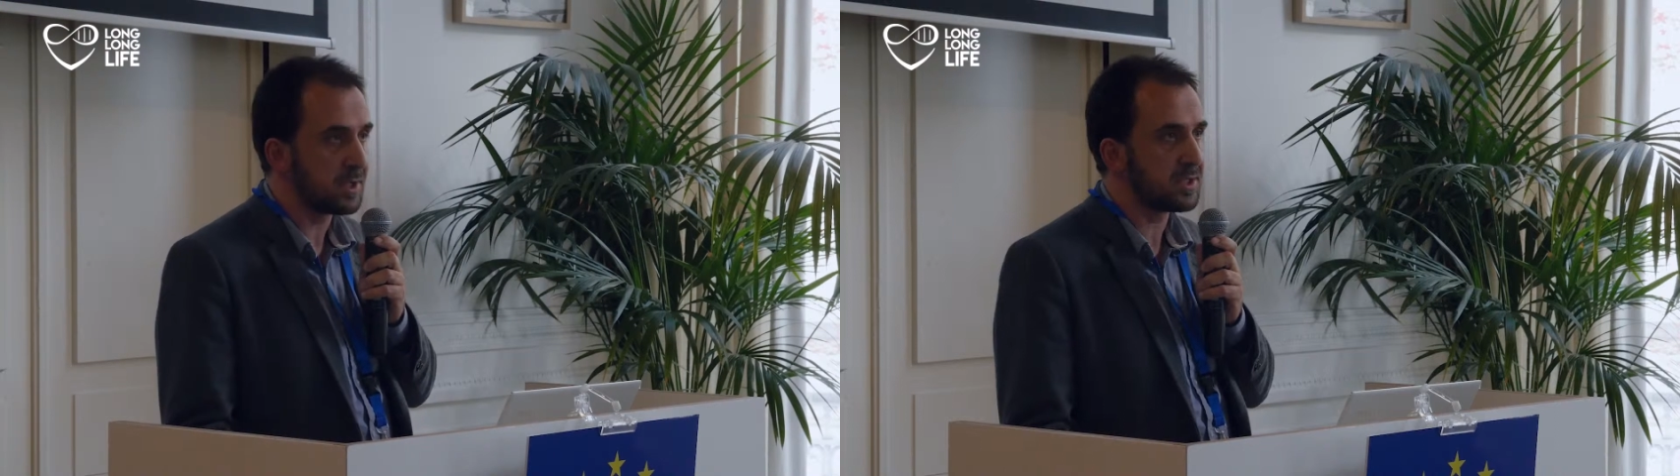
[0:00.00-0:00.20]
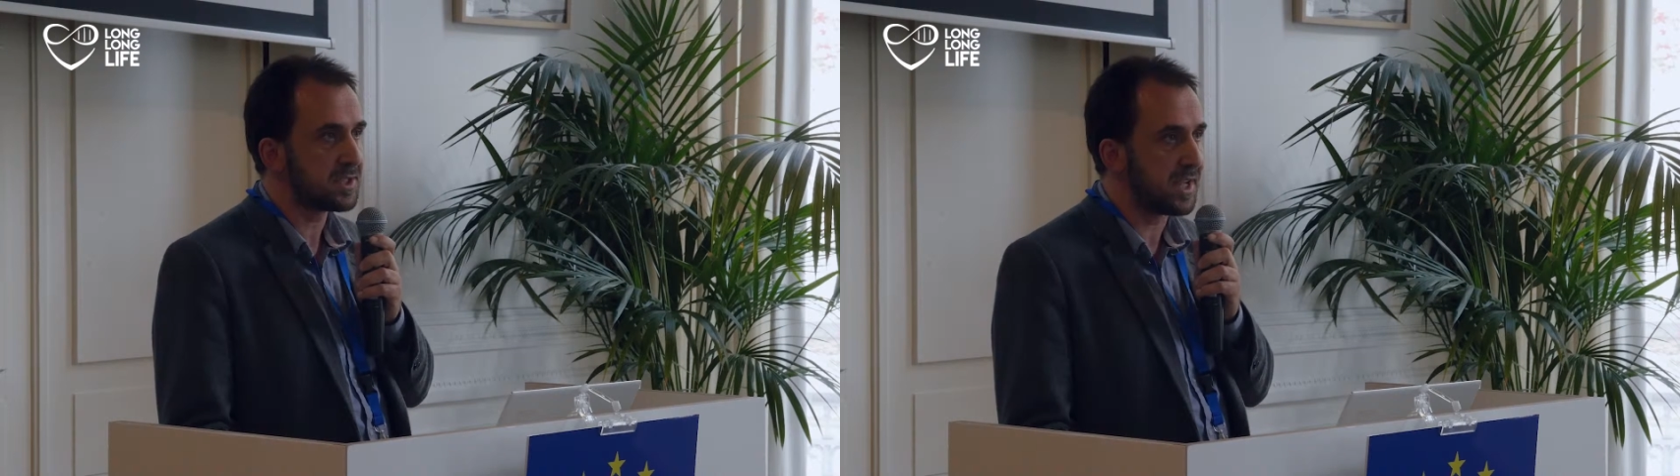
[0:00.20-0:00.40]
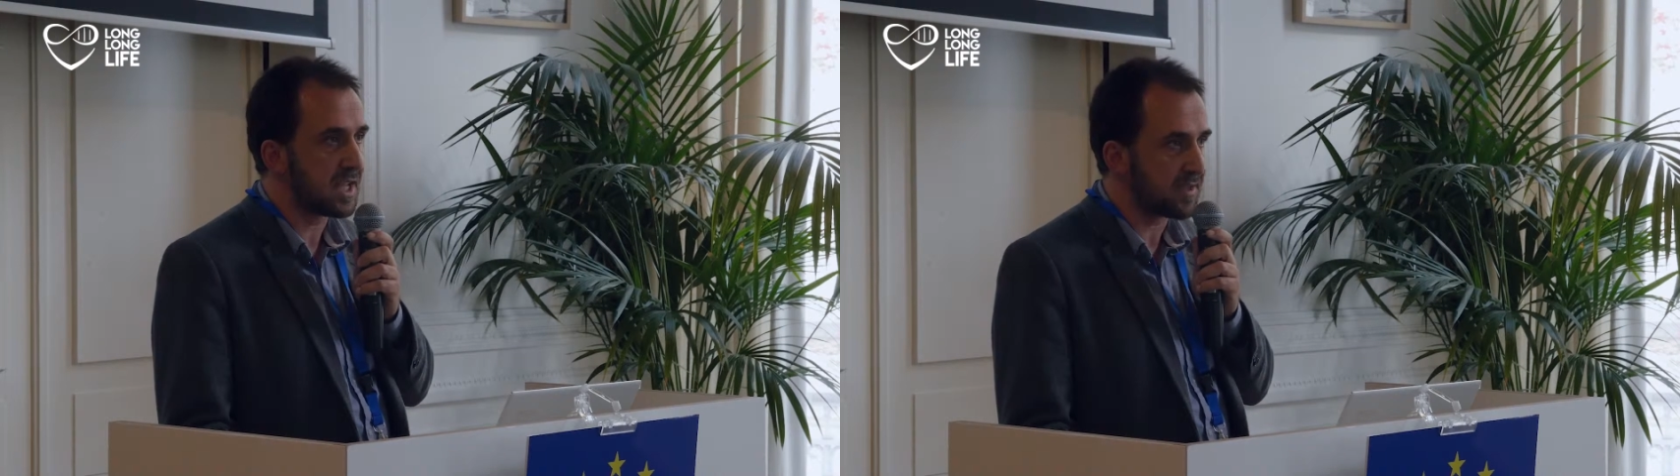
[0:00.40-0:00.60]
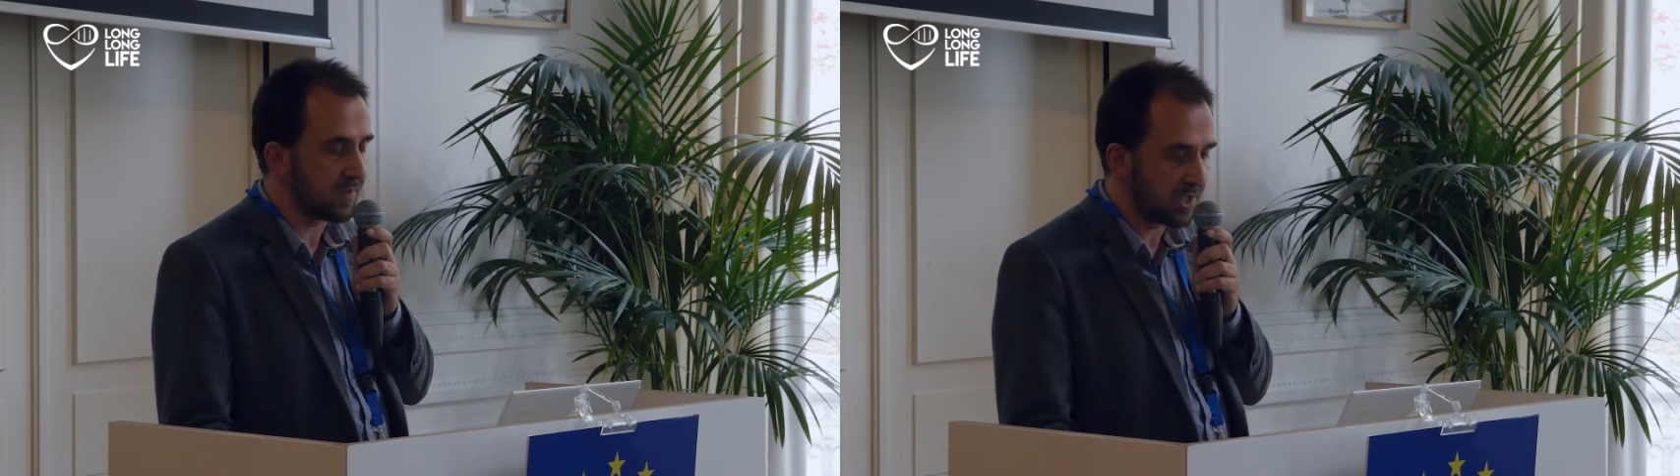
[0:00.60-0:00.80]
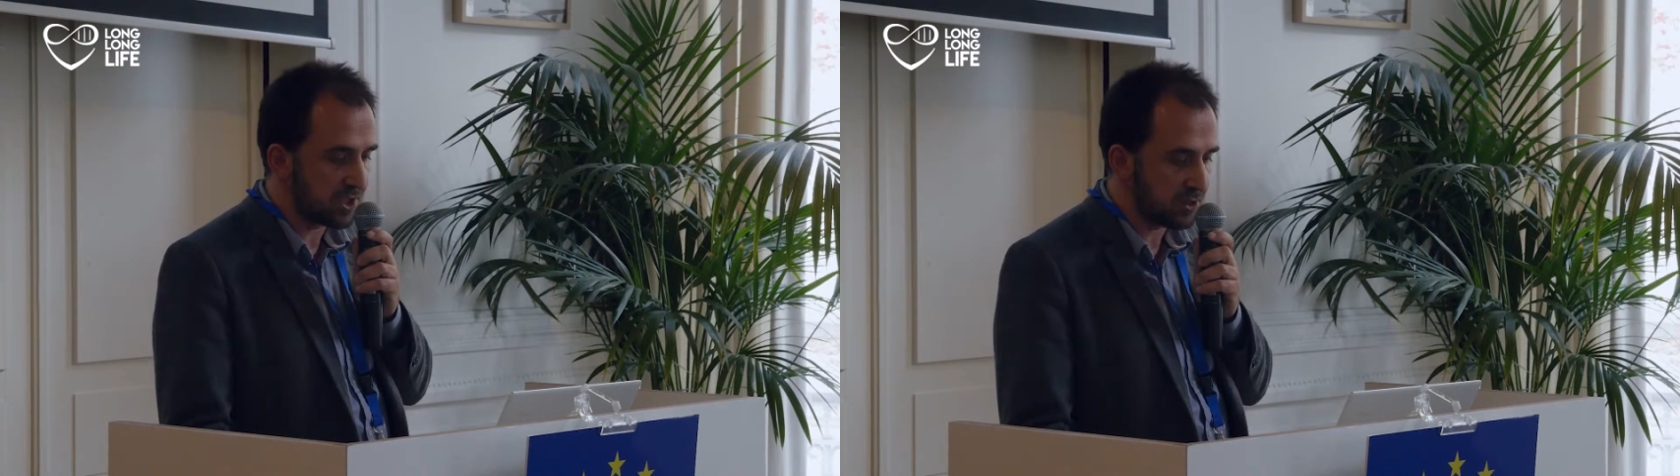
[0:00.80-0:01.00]

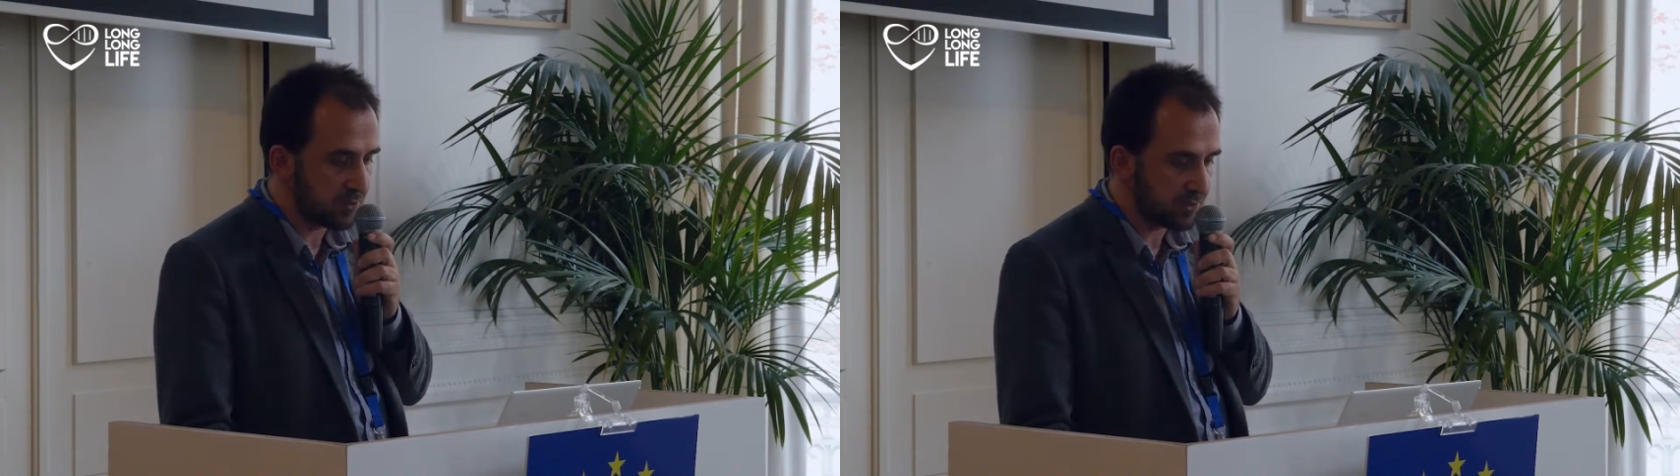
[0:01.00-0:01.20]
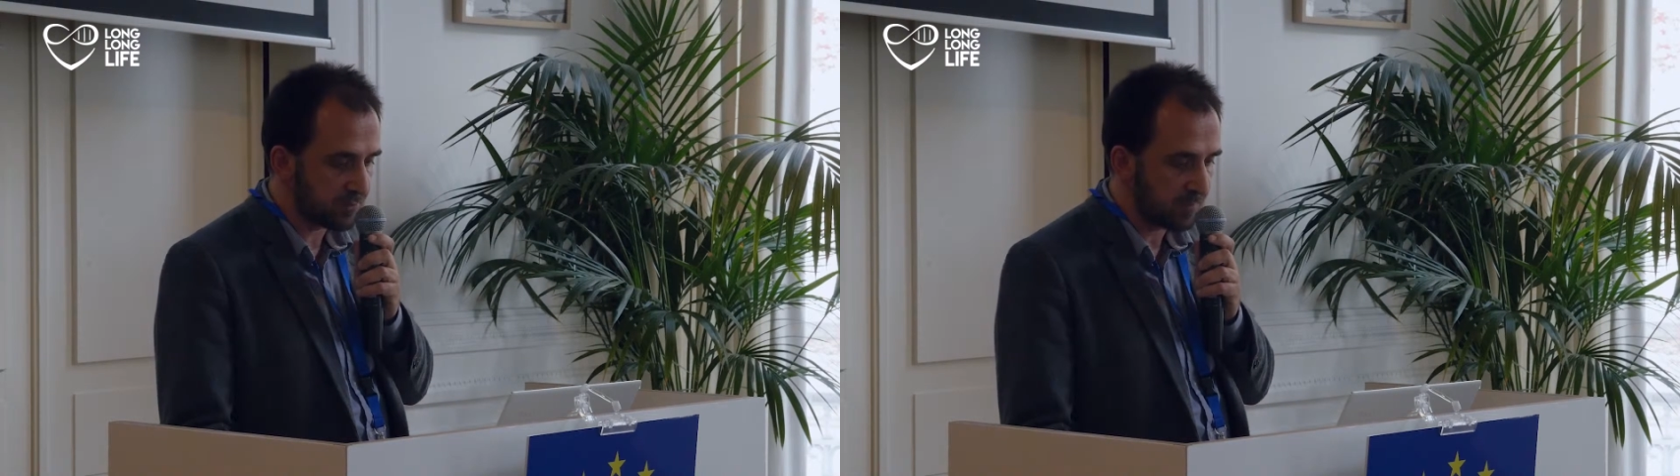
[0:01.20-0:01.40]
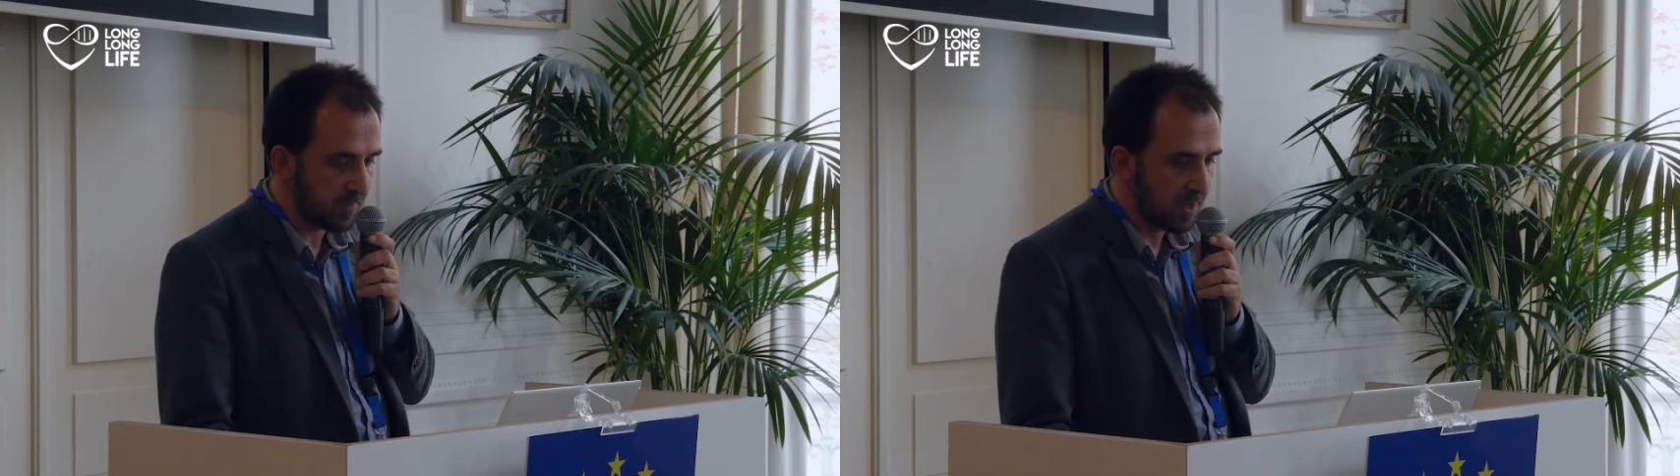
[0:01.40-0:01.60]
senescent lesions.